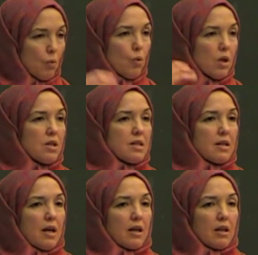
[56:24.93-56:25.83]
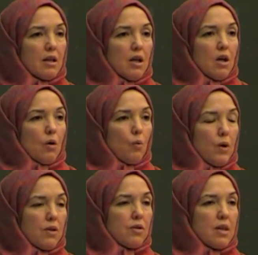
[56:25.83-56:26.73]
We're stuck
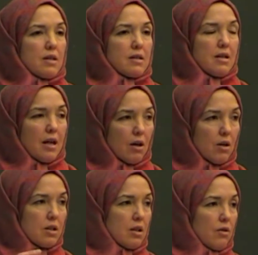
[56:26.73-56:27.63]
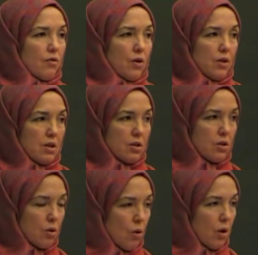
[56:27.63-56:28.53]
with this narrative or this
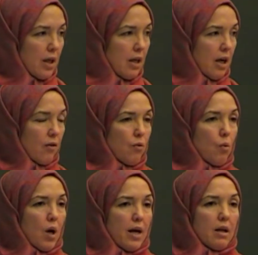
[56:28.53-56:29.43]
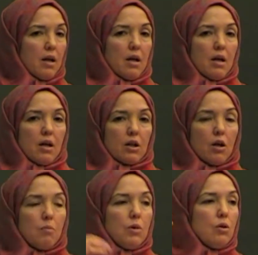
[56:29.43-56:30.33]
story of what
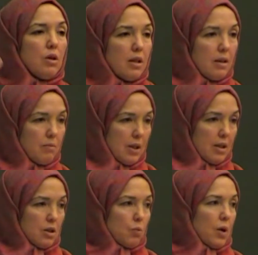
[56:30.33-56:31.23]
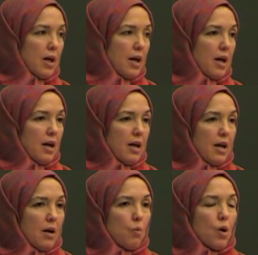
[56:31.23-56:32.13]
community means, what
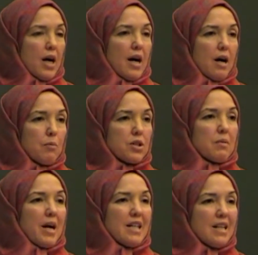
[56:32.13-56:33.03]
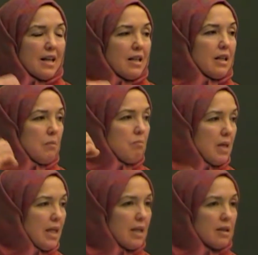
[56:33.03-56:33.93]
Muslim identity
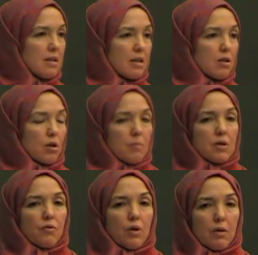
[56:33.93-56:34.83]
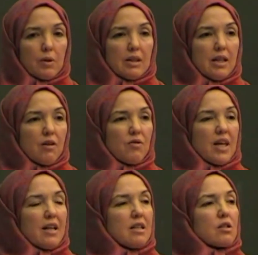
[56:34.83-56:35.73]
means in terms of where we live,
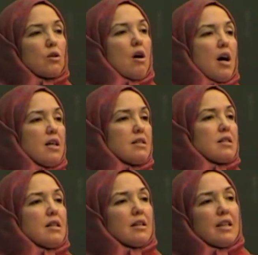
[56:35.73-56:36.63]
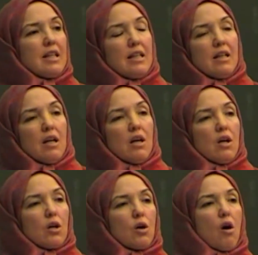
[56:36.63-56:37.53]
that is constantly
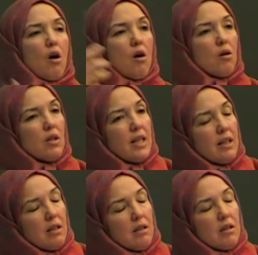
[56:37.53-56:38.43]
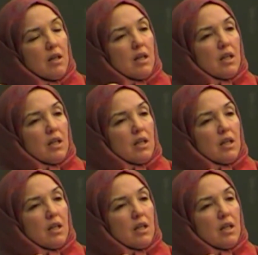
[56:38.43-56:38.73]
calling